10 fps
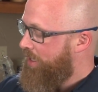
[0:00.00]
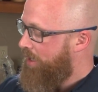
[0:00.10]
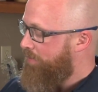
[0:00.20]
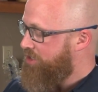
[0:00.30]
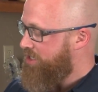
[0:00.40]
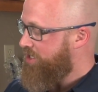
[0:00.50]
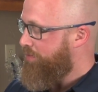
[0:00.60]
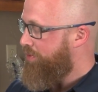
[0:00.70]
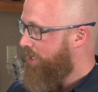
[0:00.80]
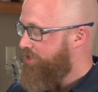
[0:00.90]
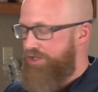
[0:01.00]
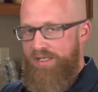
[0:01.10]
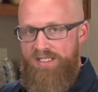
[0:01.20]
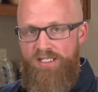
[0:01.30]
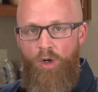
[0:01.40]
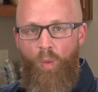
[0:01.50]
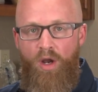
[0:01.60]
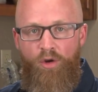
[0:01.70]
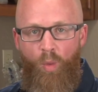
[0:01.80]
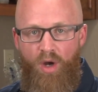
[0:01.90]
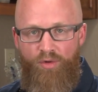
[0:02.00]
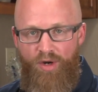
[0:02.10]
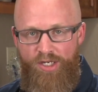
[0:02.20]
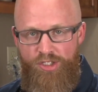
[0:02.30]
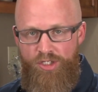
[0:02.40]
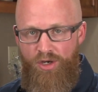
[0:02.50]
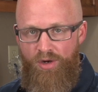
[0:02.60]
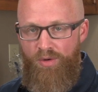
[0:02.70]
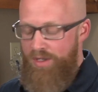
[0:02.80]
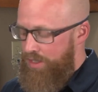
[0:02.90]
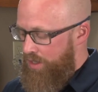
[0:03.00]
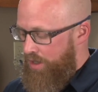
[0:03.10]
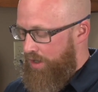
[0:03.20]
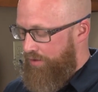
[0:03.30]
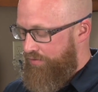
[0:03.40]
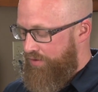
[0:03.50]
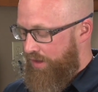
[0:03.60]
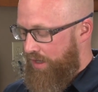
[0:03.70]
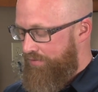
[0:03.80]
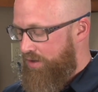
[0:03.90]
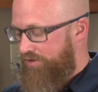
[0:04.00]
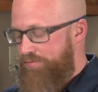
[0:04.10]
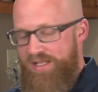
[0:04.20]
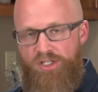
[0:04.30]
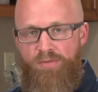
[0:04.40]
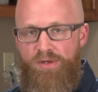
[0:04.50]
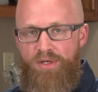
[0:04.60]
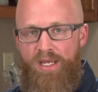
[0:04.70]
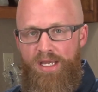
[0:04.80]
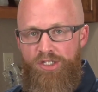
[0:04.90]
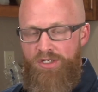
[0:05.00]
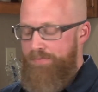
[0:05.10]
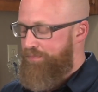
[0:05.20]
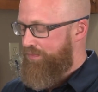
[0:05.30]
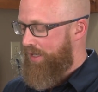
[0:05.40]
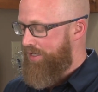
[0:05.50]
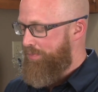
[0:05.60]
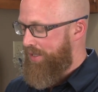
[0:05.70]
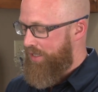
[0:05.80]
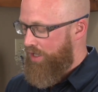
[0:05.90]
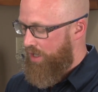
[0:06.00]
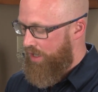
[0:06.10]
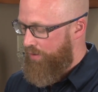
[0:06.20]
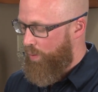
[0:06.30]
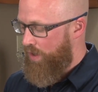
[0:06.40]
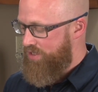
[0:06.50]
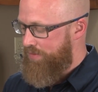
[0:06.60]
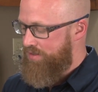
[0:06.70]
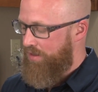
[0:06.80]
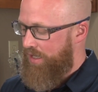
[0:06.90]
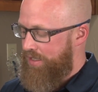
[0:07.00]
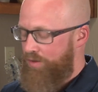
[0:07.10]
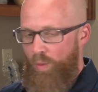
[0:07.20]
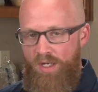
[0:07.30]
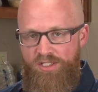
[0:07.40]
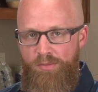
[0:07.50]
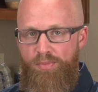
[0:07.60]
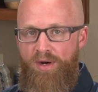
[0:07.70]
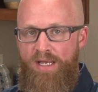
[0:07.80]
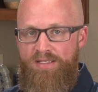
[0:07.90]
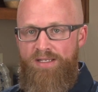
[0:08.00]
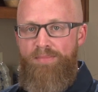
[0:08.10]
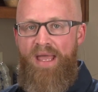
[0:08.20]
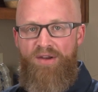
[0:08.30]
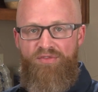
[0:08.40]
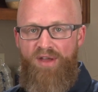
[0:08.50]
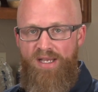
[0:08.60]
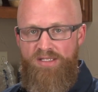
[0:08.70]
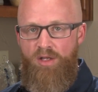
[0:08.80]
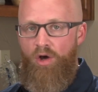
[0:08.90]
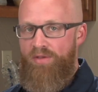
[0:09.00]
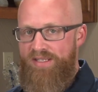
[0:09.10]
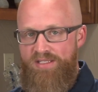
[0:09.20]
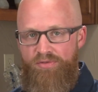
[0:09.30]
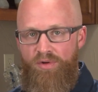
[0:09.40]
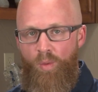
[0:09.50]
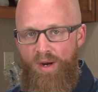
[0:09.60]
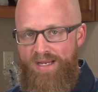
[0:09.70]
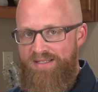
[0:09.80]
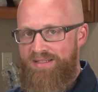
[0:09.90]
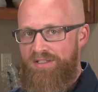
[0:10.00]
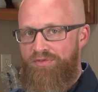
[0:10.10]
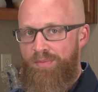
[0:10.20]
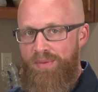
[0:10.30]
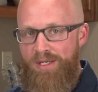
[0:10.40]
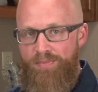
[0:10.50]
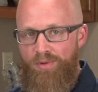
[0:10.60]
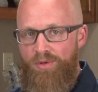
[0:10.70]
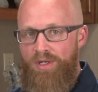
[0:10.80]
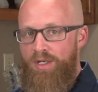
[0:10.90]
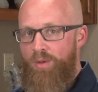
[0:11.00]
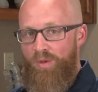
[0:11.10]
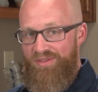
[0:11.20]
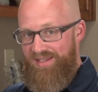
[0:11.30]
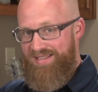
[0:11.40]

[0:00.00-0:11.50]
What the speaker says: how much is compressed, you're going to see a 1-to-1 ratio of the level of miscommunication. And depending on what's misaligned and what's compressed, it manifests all these different ways in different people with